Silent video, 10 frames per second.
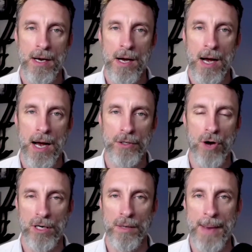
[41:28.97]
uh,
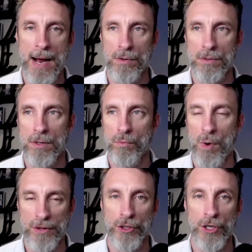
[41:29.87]
talking about
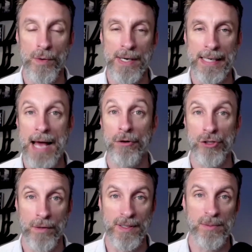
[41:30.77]
what they're doing and how they're
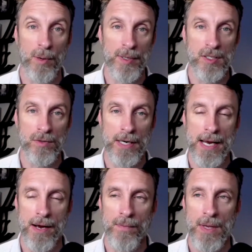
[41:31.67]
serving small business right now.